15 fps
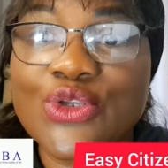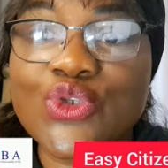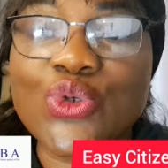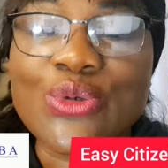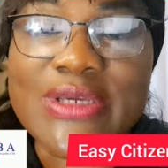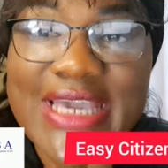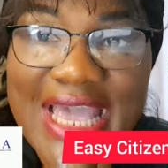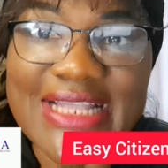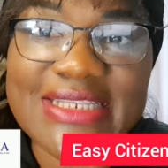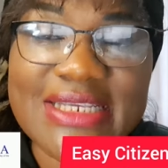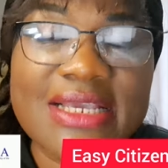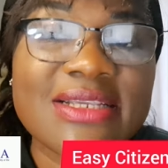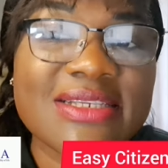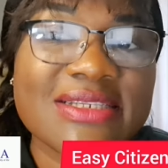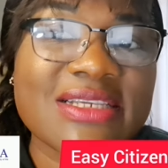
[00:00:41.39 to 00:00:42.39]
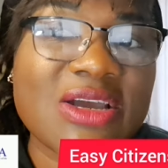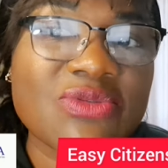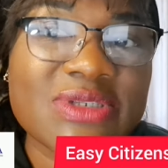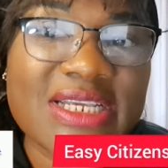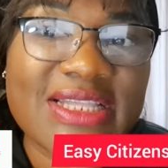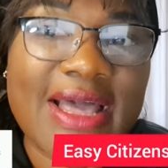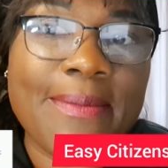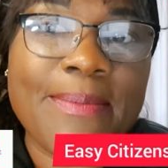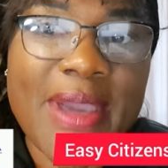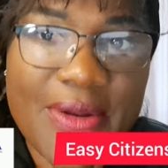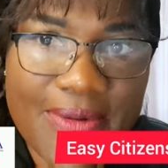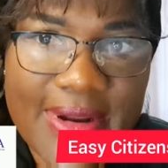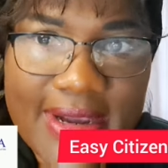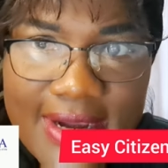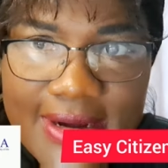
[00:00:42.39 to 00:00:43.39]
to get in Southern
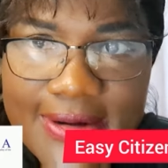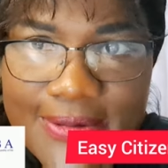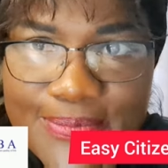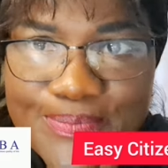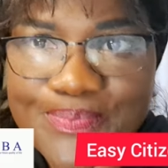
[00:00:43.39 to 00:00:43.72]
America.